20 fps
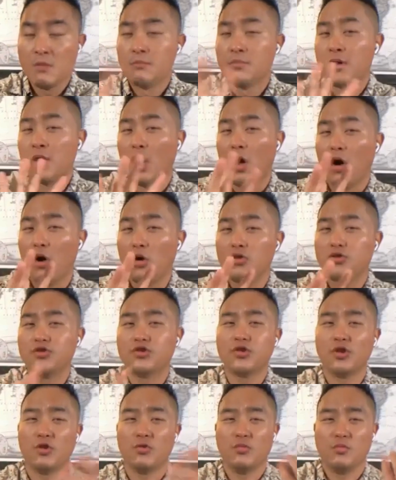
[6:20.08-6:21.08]
but
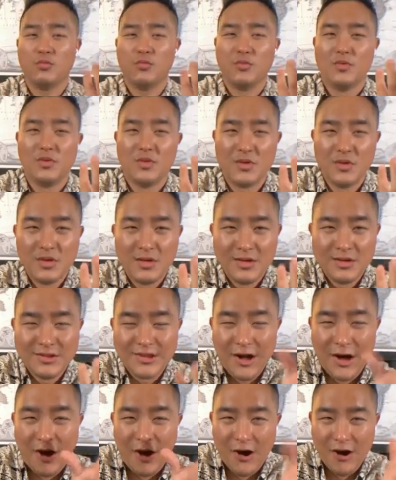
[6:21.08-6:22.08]
also
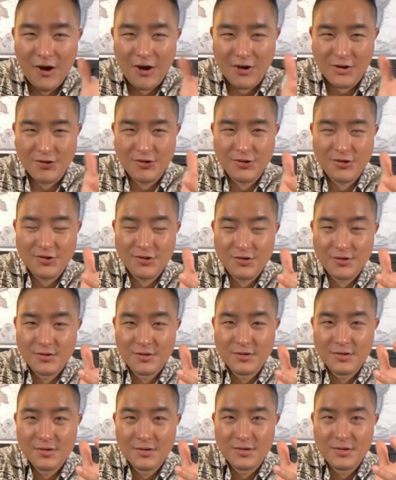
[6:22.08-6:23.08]
the arts,
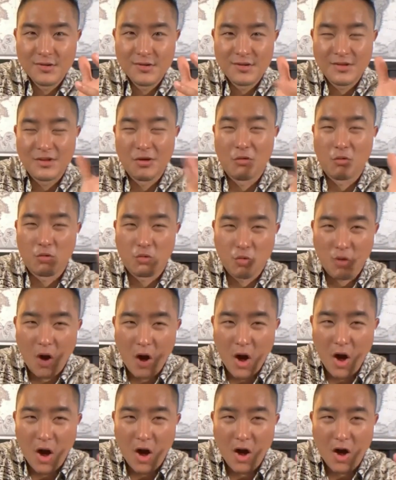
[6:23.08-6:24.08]
the
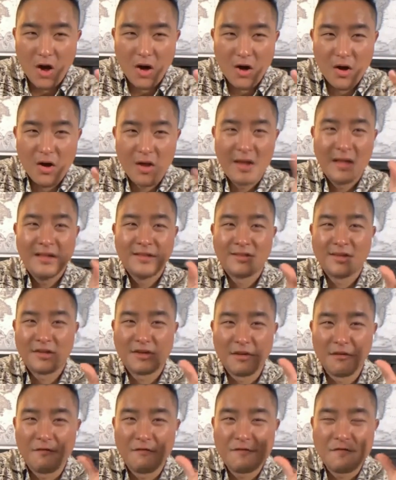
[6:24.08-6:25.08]
raw, the
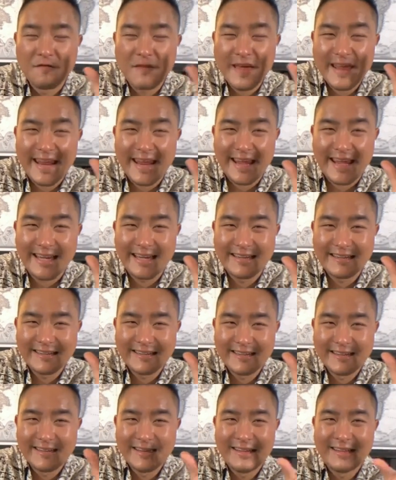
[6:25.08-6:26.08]
Davidic
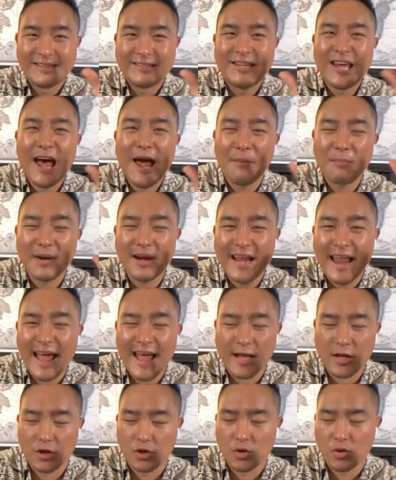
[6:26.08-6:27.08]

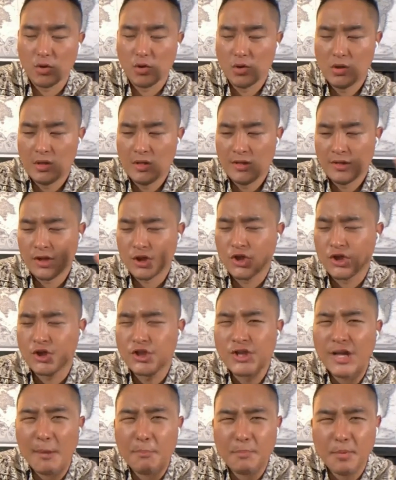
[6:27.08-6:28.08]
tabernacle, the
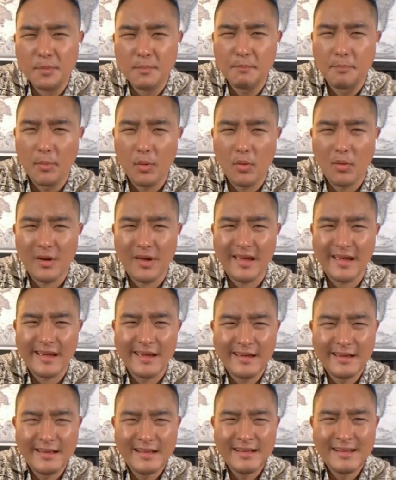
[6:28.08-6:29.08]
shepherd boy,
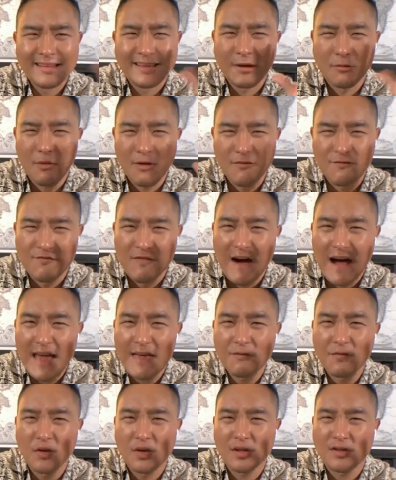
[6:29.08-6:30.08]
the
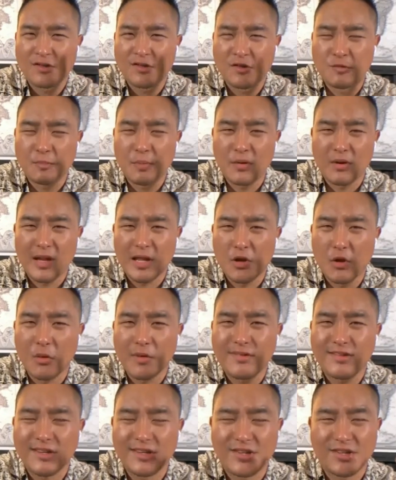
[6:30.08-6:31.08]
revival spirit
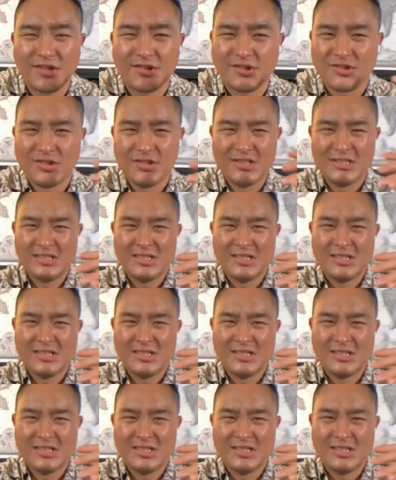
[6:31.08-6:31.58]
anointing, just